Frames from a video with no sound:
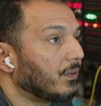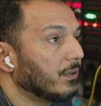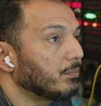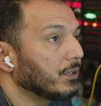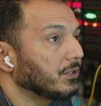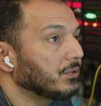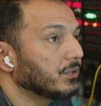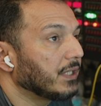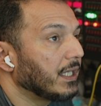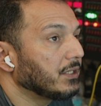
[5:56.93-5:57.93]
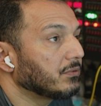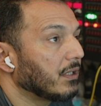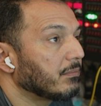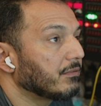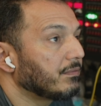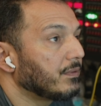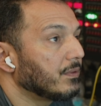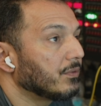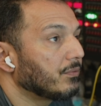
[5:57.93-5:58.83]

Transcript: oil pressure gauge driver fault,